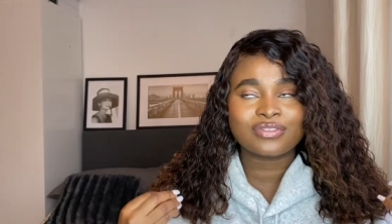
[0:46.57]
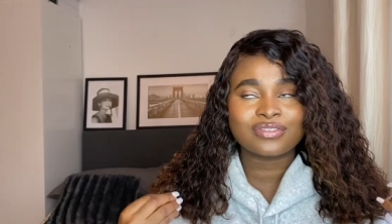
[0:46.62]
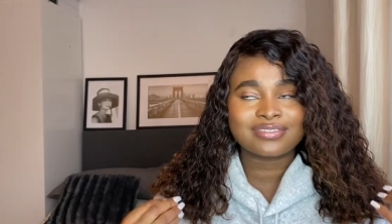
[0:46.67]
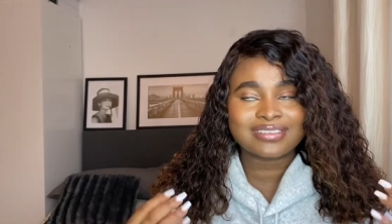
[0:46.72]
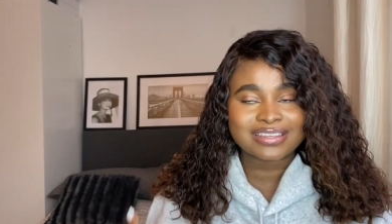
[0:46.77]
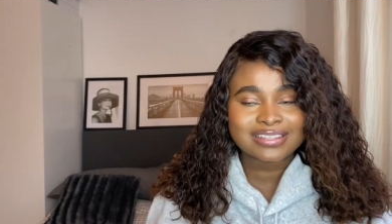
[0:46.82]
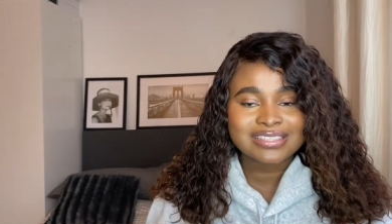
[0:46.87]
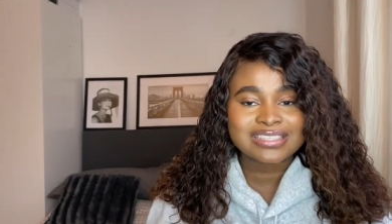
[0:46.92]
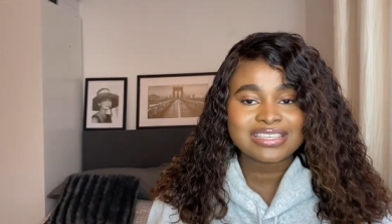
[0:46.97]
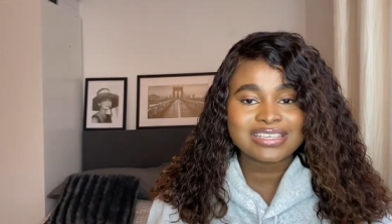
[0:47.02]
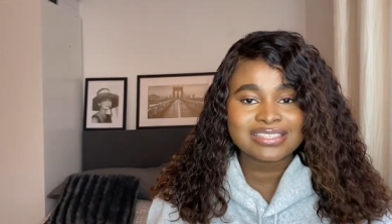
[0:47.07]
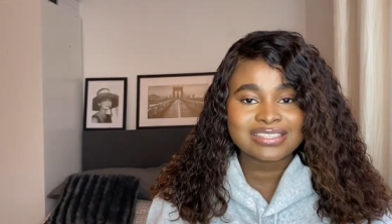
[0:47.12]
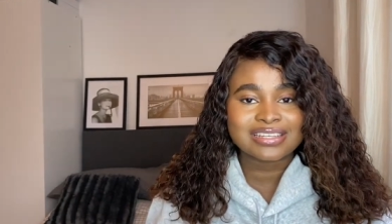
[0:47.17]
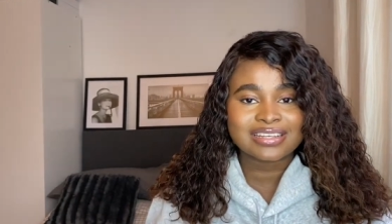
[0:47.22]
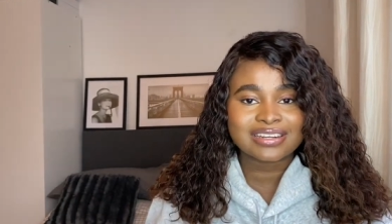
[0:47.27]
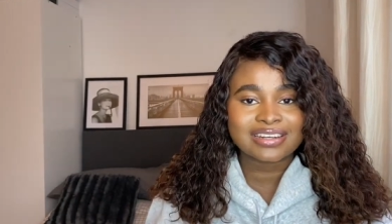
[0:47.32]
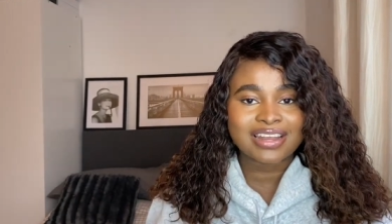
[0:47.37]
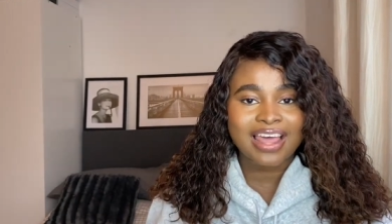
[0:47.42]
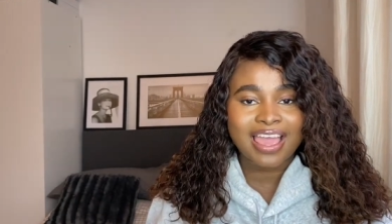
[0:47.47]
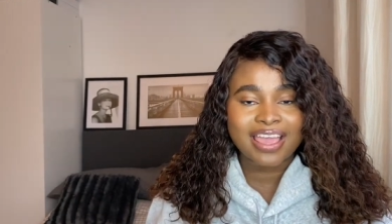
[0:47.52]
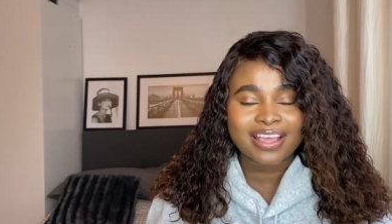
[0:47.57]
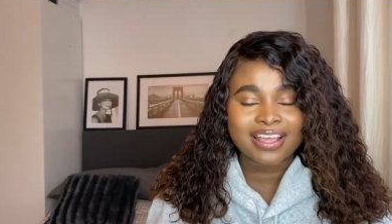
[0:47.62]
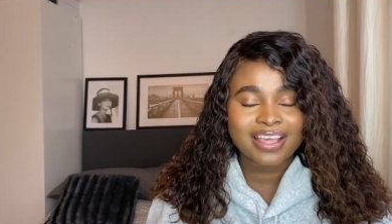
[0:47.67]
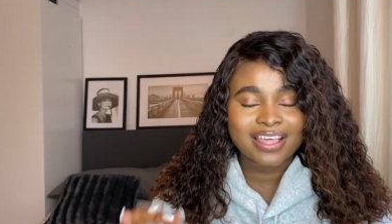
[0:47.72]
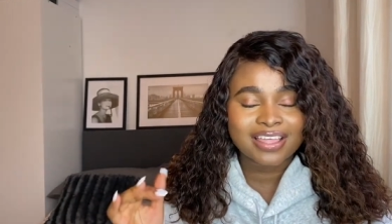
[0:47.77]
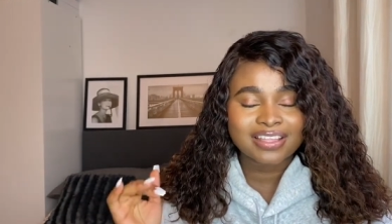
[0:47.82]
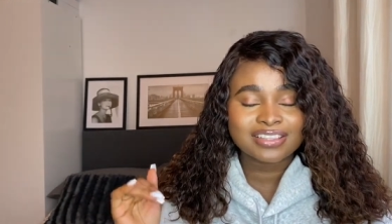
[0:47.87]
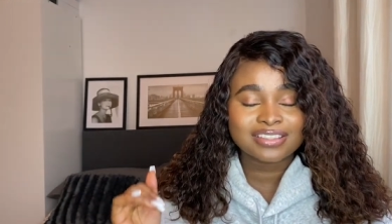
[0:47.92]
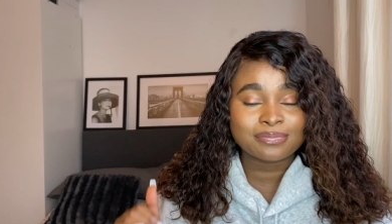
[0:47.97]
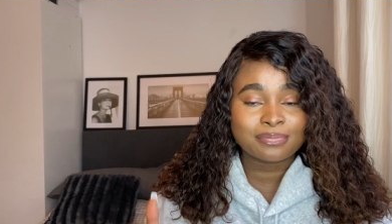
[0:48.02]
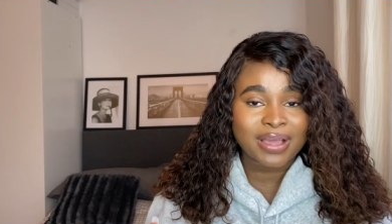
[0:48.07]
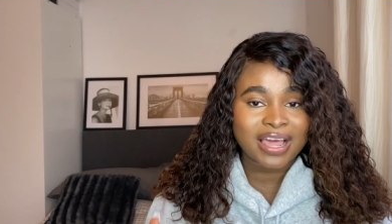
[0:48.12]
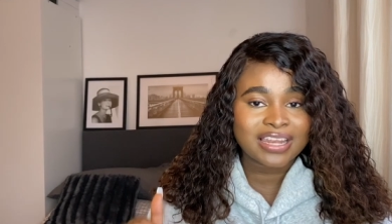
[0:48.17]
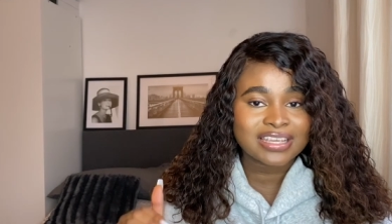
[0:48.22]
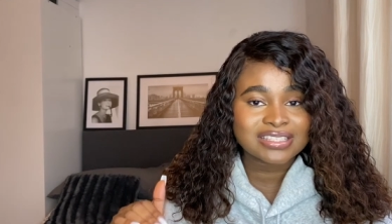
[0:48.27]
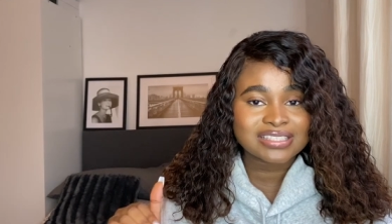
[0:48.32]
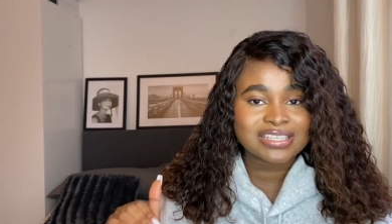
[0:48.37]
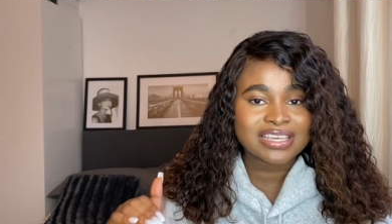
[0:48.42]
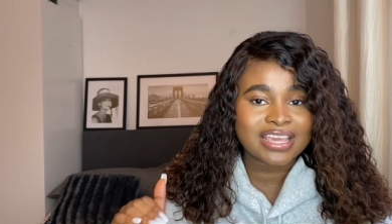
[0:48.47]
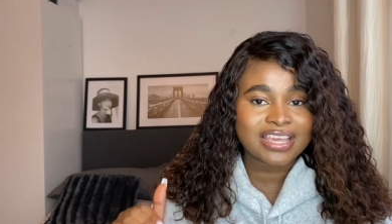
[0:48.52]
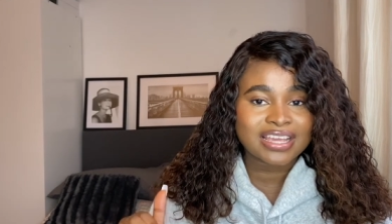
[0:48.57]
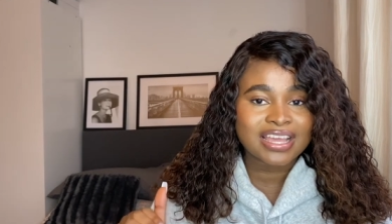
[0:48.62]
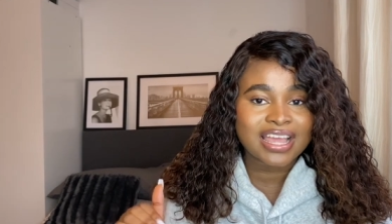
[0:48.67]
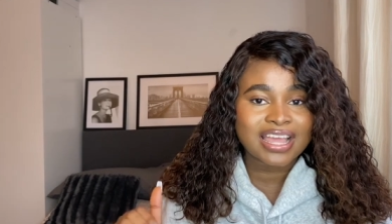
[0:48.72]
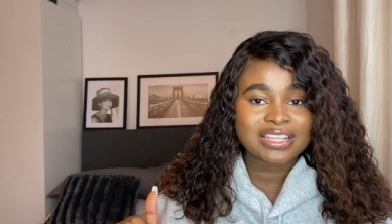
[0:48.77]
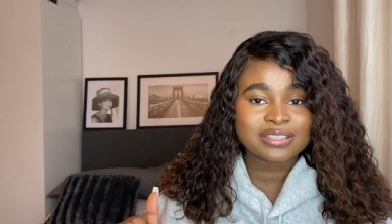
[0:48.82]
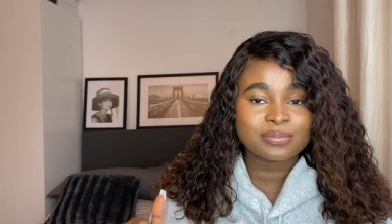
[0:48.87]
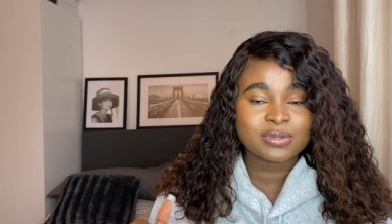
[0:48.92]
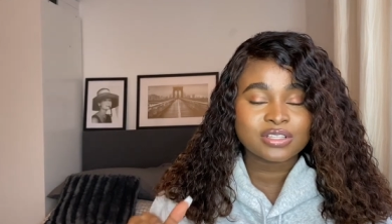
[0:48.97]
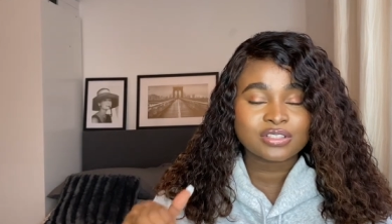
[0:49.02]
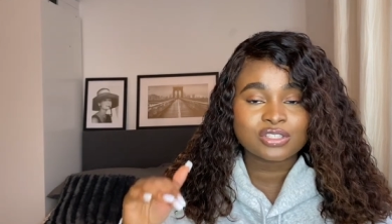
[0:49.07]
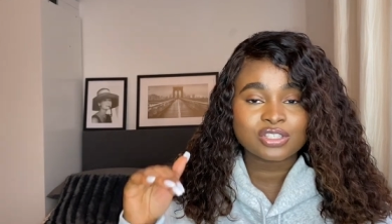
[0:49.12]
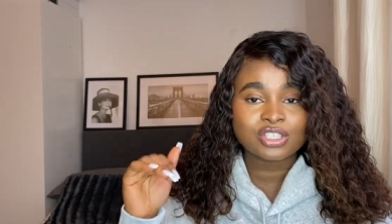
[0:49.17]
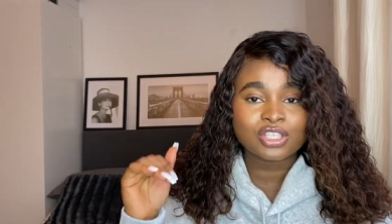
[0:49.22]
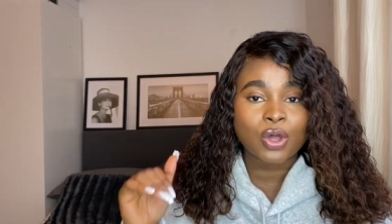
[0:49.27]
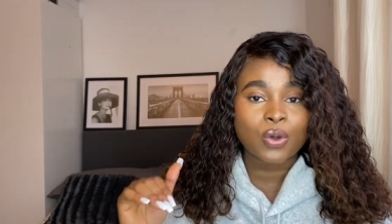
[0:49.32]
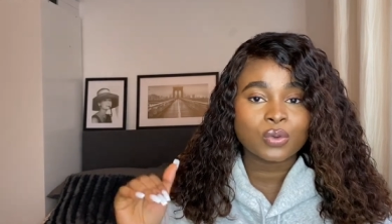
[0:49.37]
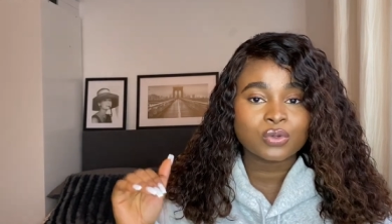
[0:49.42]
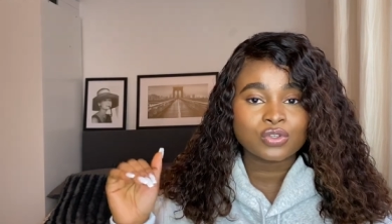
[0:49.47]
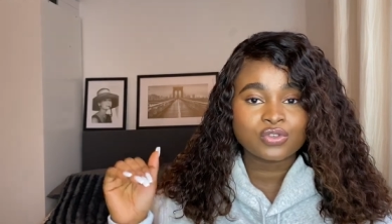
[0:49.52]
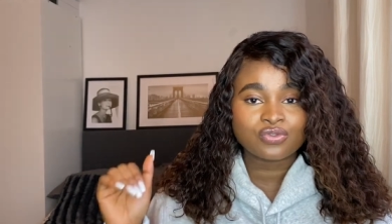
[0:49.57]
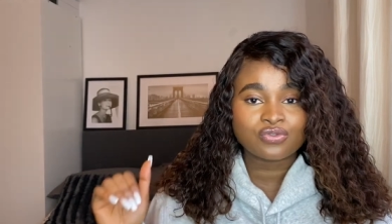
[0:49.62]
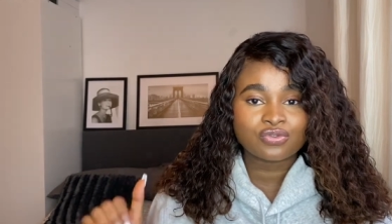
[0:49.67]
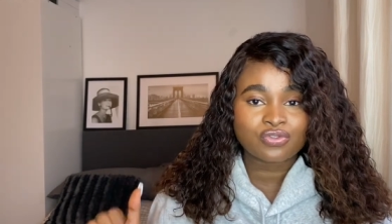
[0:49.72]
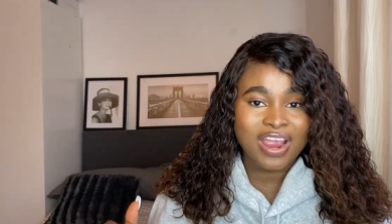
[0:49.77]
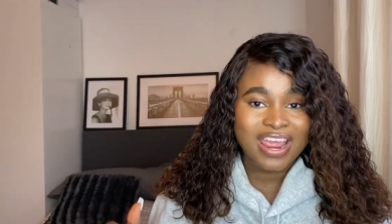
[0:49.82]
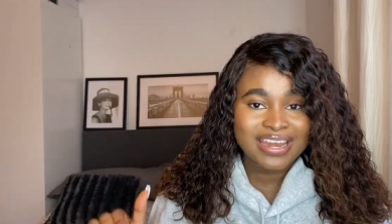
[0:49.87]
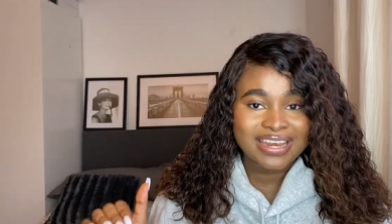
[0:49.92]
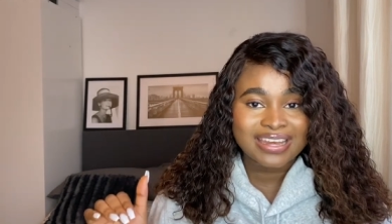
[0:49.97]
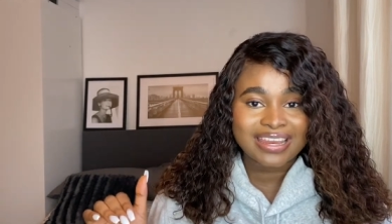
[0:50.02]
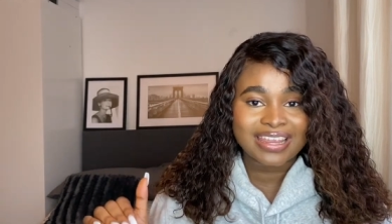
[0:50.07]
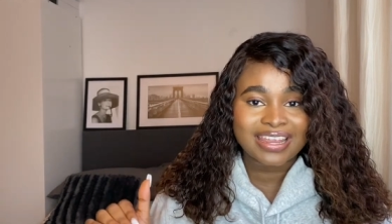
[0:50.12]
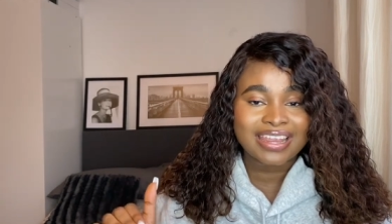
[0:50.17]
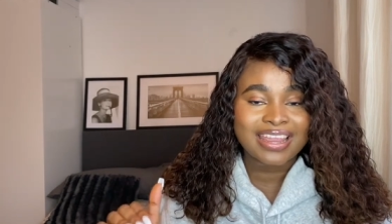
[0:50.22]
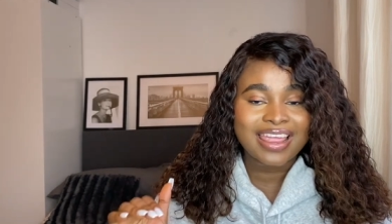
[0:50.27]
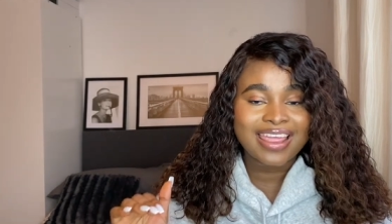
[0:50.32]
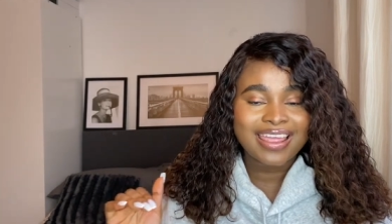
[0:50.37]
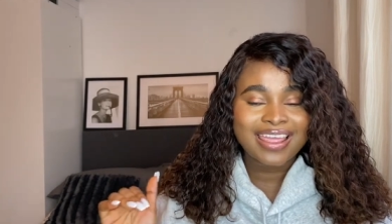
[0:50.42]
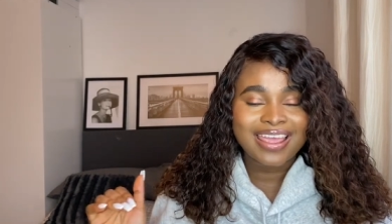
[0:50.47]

the season like Balenciaga has been so trendy